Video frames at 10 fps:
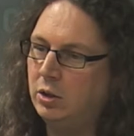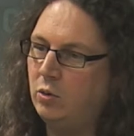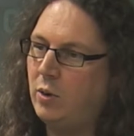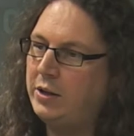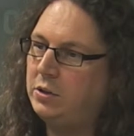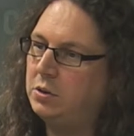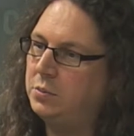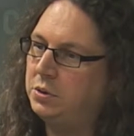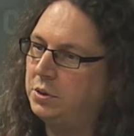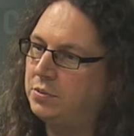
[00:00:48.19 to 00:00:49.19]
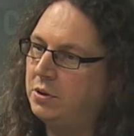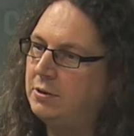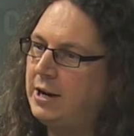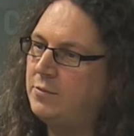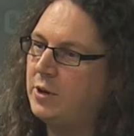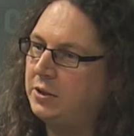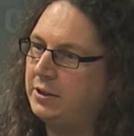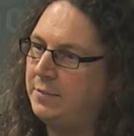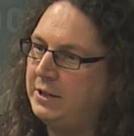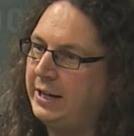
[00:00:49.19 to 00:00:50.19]
write a computer program, write
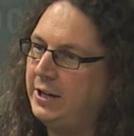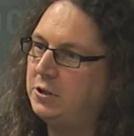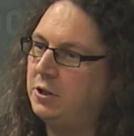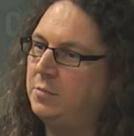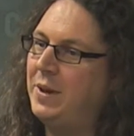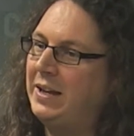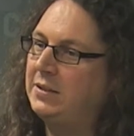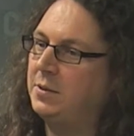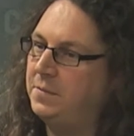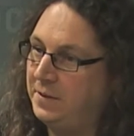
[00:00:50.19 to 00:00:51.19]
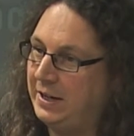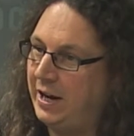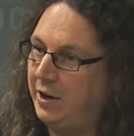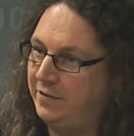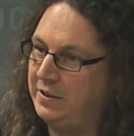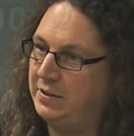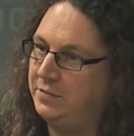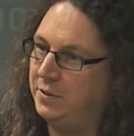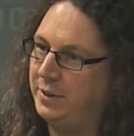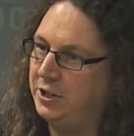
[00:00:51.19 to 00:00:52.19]
an application, make something out of this
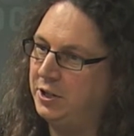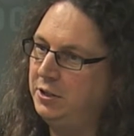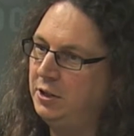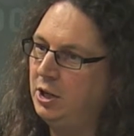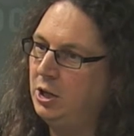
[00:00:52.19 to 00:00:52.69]
information,